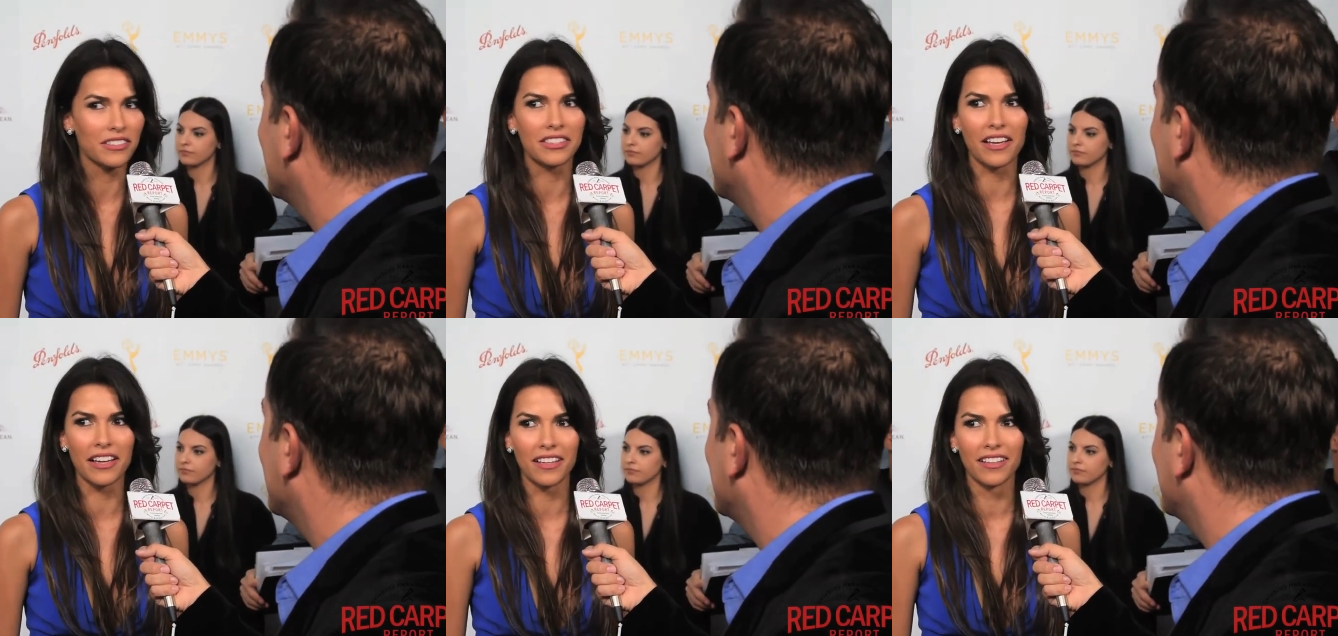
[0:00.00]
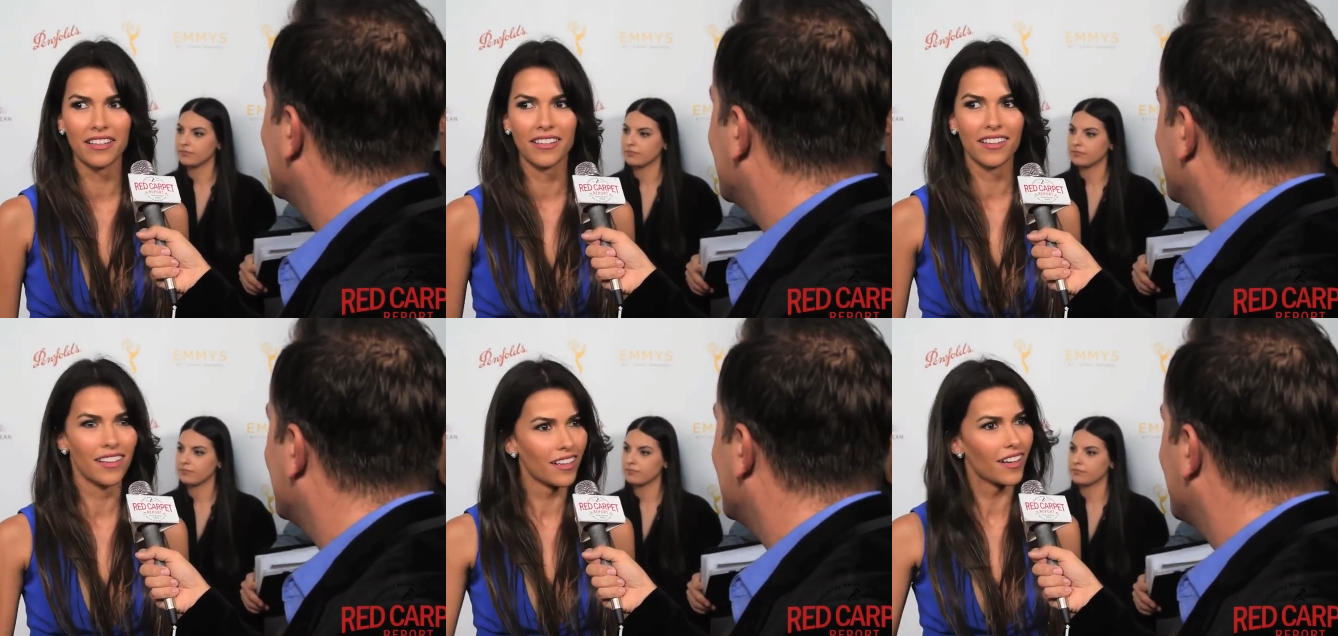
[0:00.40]
Speaker 1: I was like,
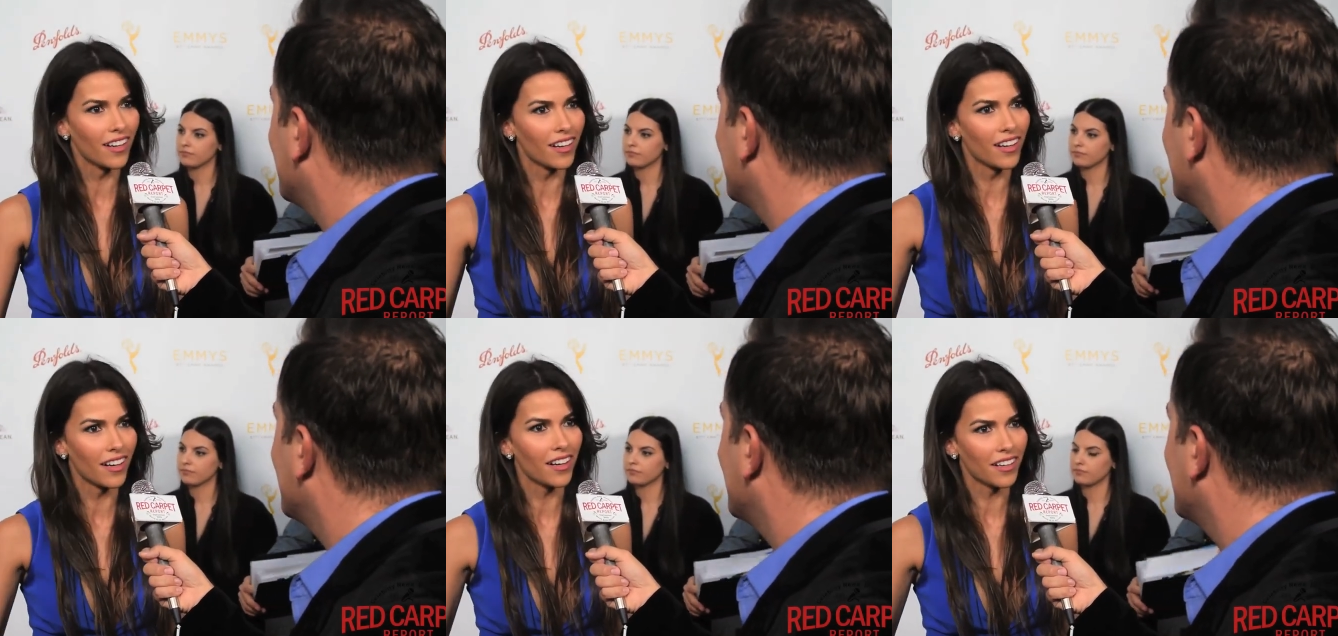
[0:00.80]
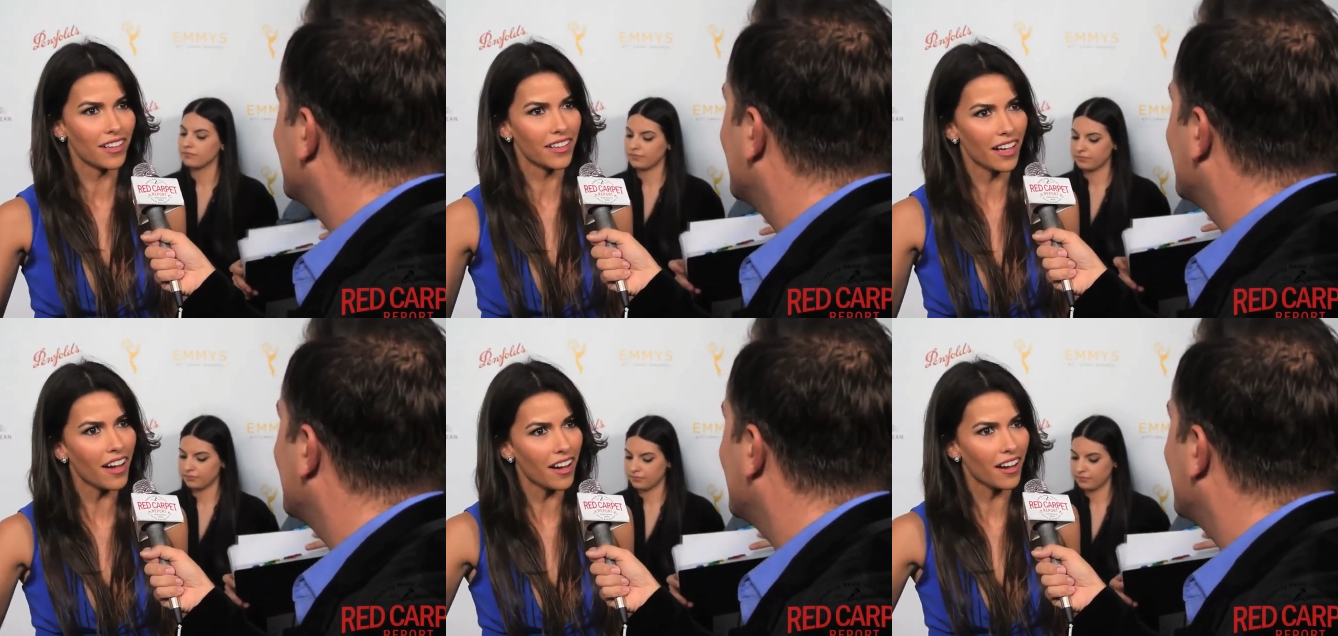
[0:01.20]

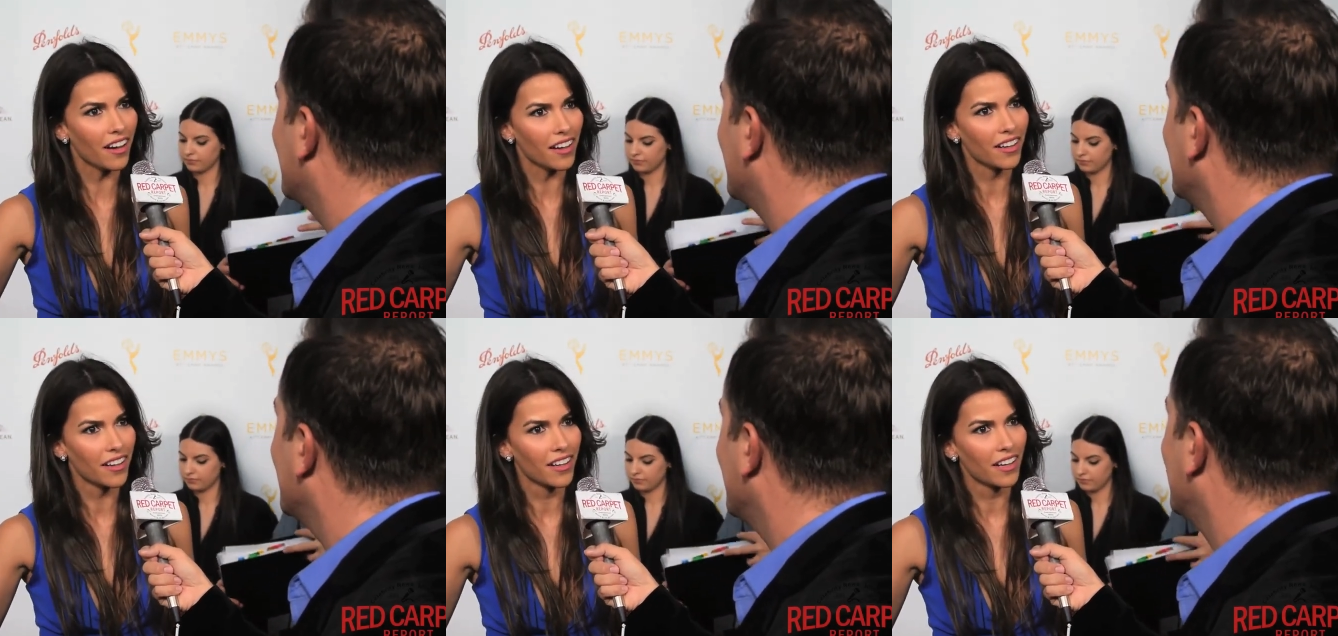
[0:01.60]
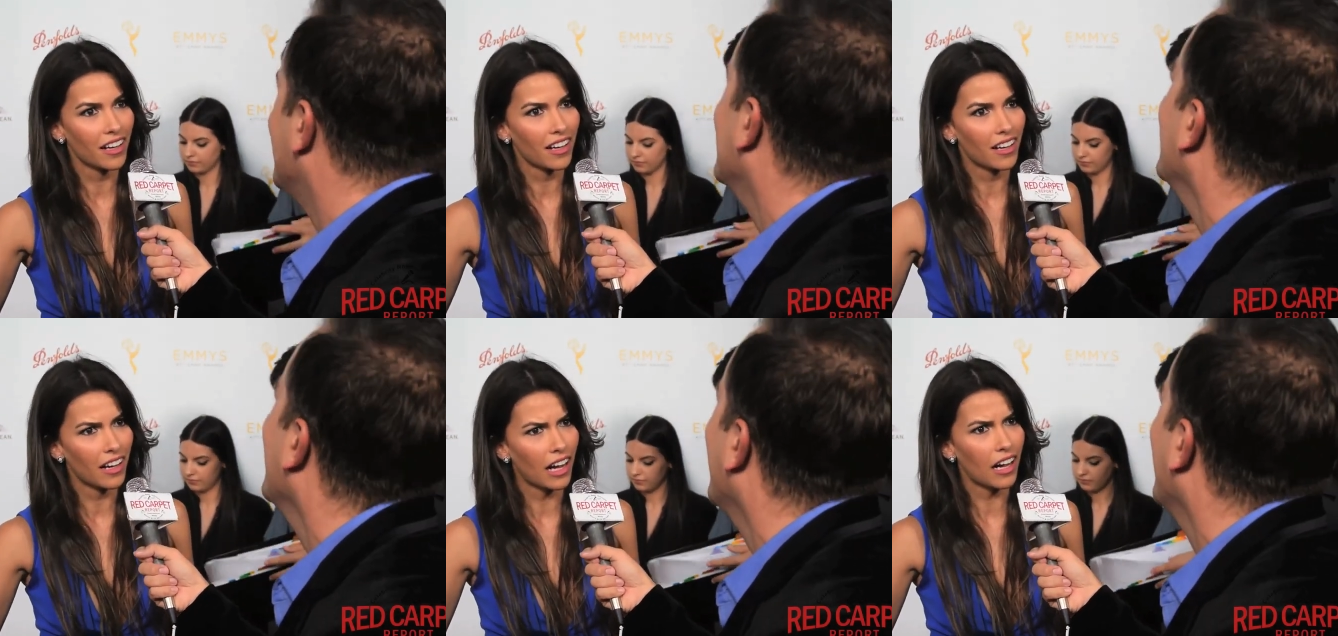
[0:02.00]
"Yeah."
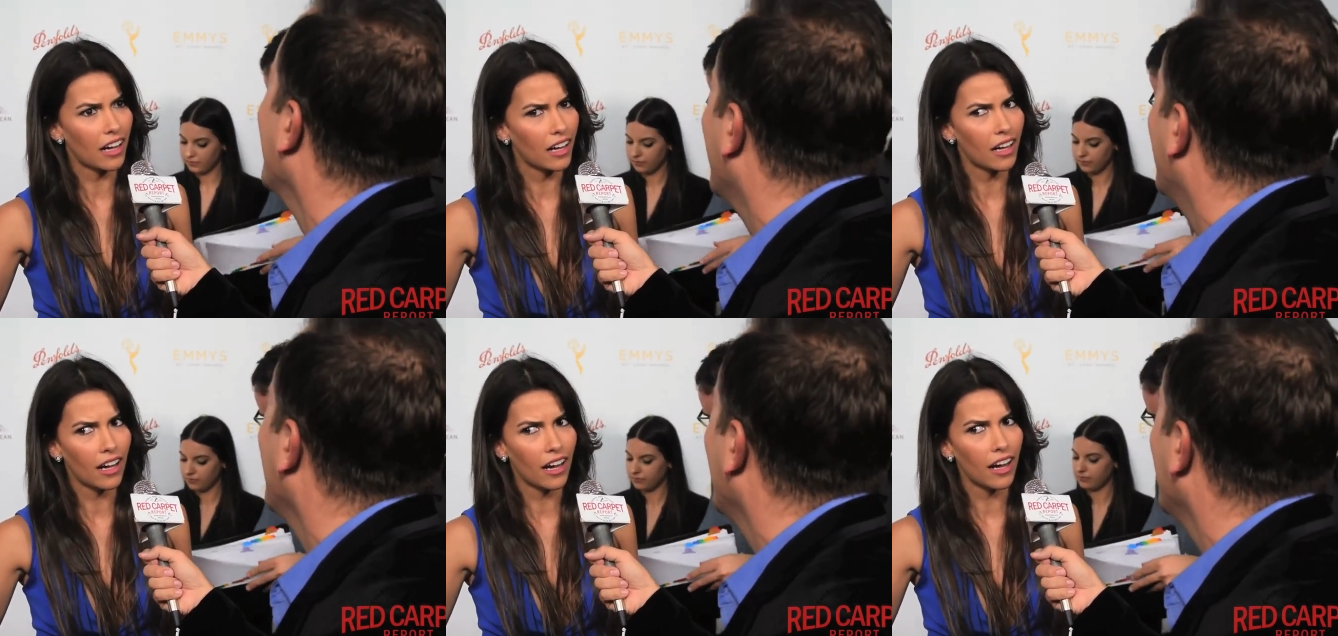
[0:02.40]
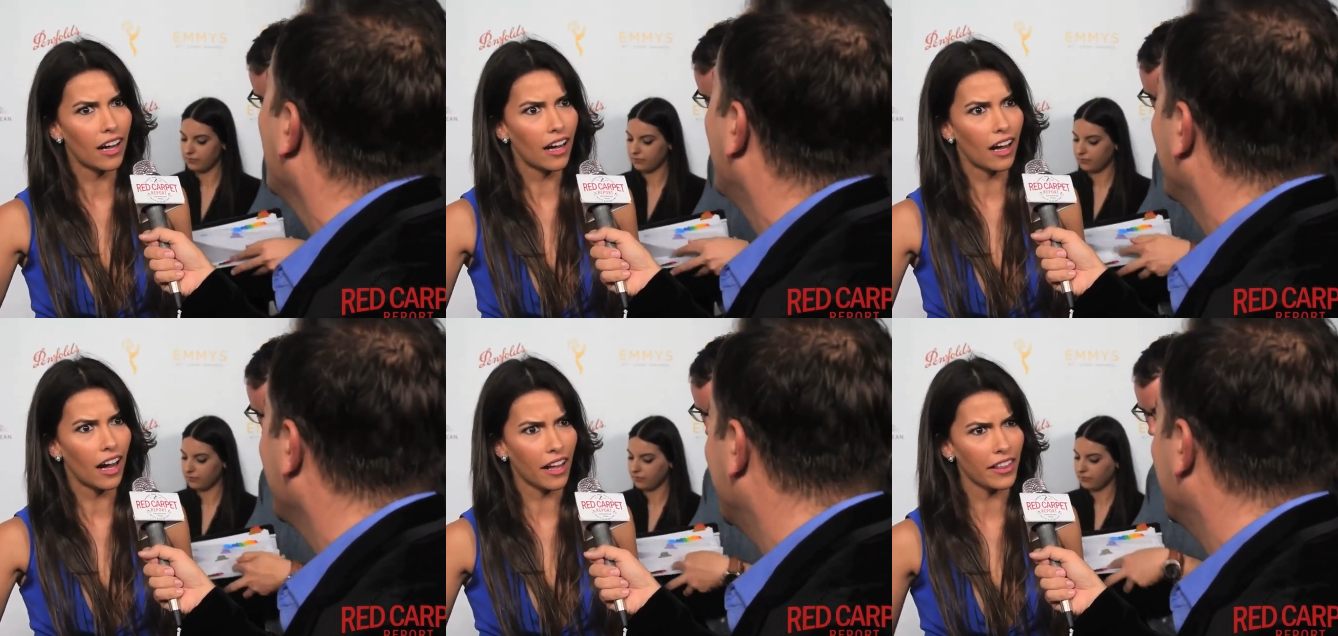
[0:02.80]

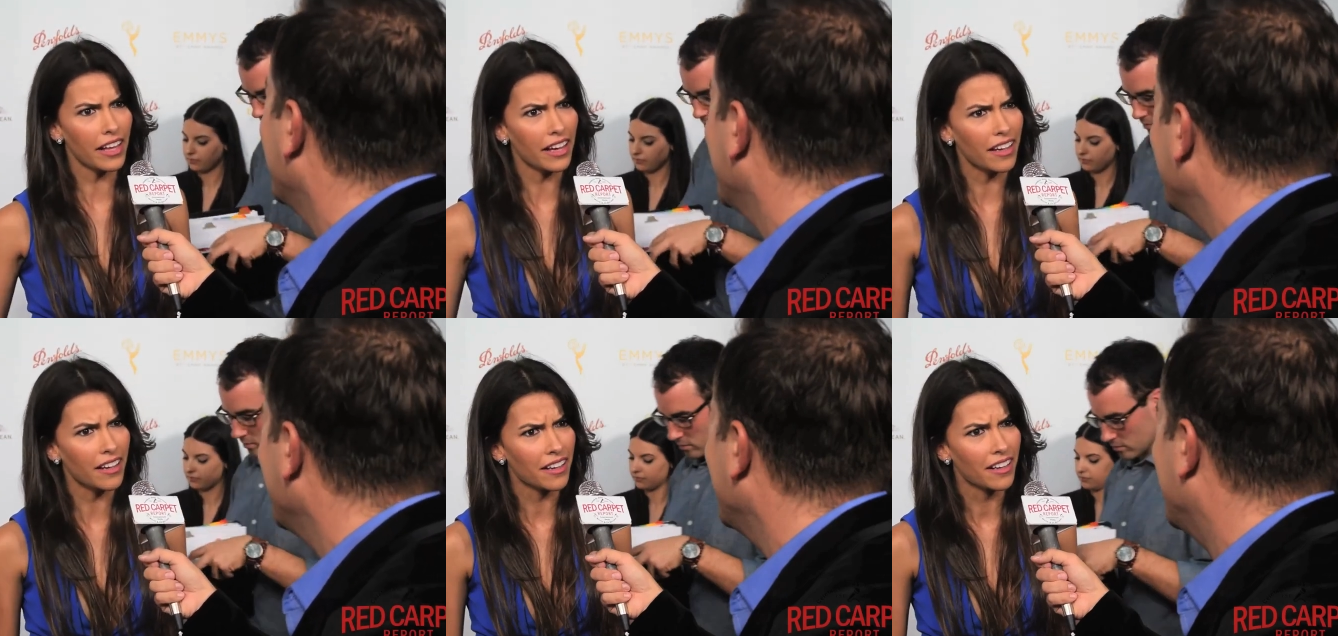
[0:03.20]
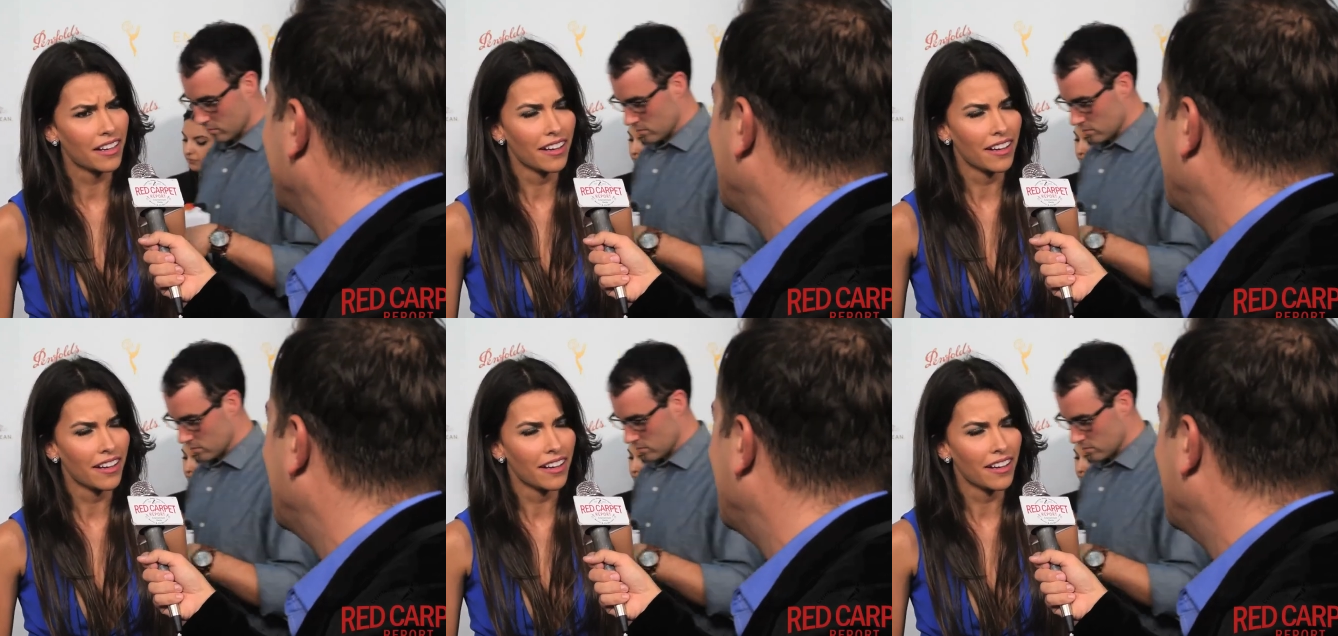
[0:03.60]
I think.